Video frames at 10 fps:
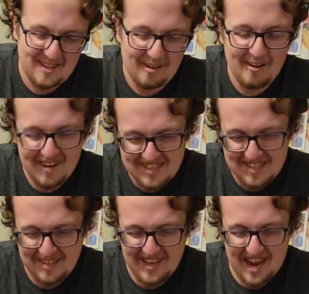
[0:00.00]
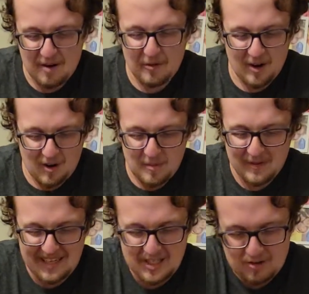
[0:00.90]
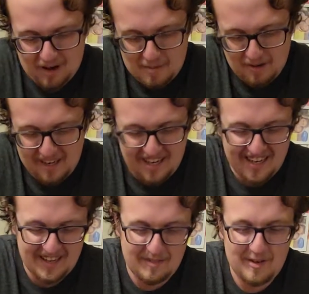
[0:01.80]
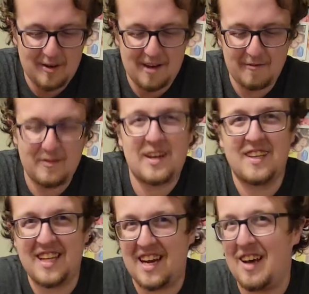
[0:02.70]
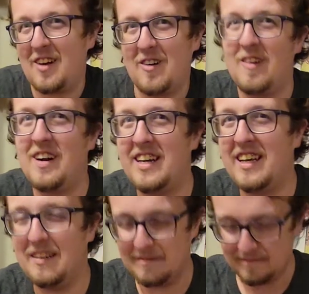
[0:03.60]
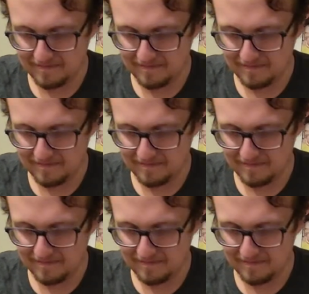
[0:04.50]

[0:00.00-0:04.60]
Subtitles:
3 Rescue Cat. We are playing Tri-Brigade, if you haven't figured that out already.